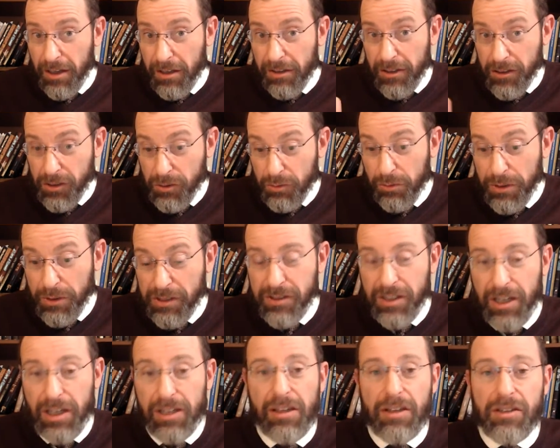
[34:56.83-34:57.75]
what we
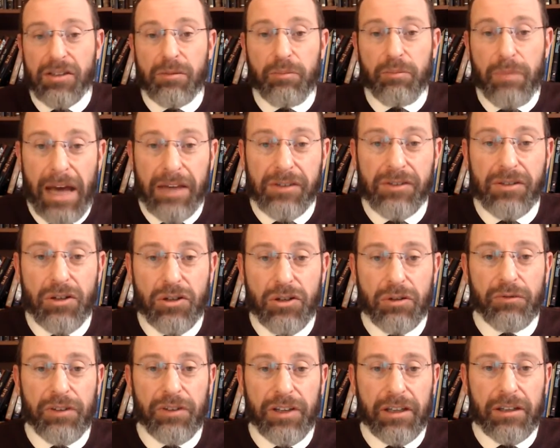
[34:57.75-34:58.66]
see in this passage
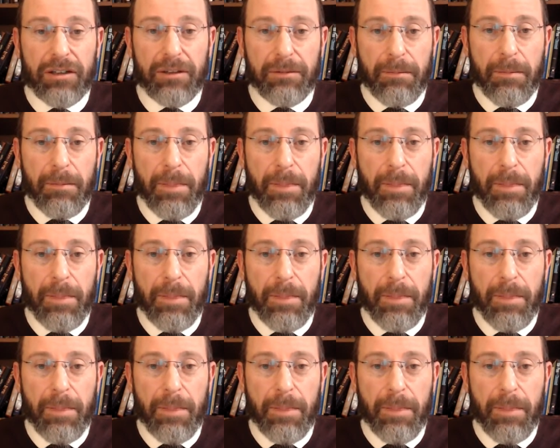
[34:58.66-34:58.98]
over here.